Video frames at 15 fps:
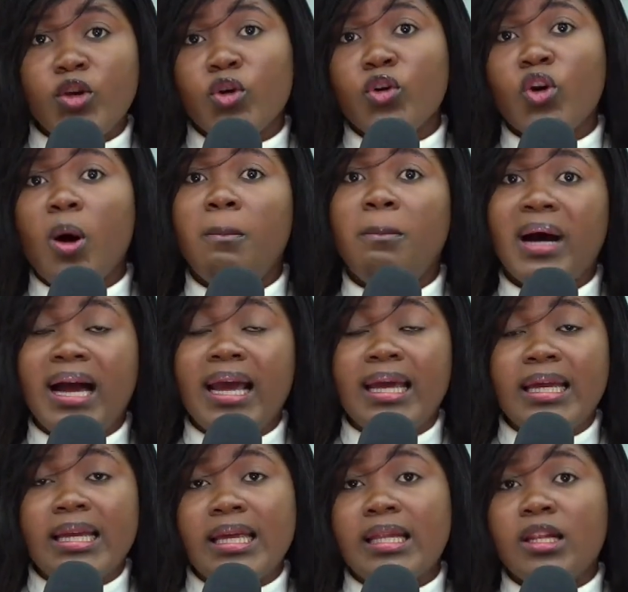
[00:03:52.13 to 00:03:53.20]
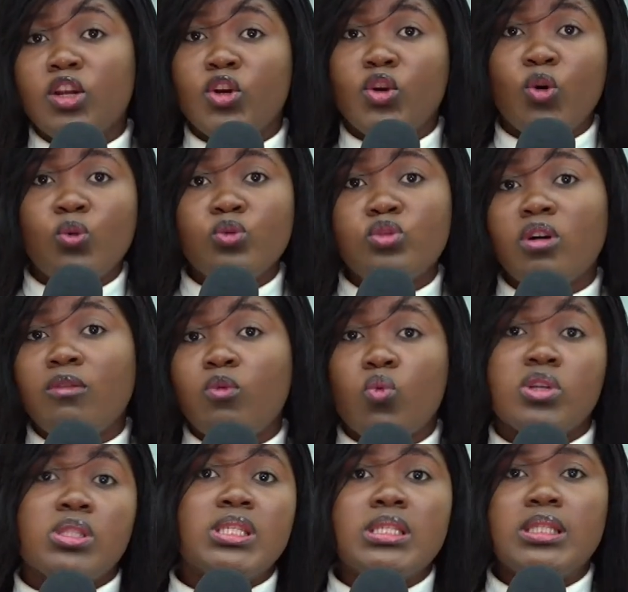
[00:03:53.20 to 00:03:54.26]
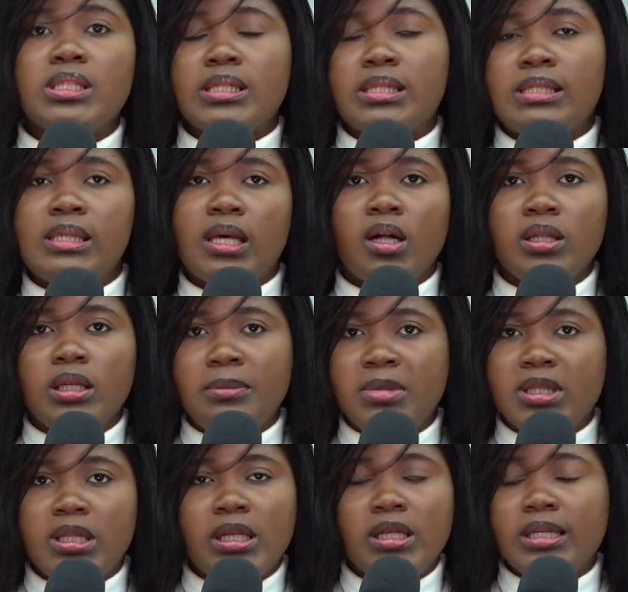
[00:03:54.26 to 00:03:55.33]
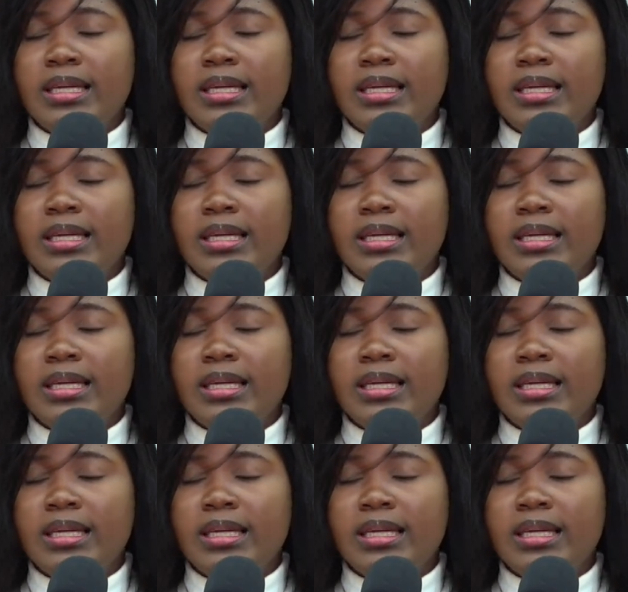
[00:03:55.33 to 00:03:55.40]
you're not buying in the note of wanting to sell immediately.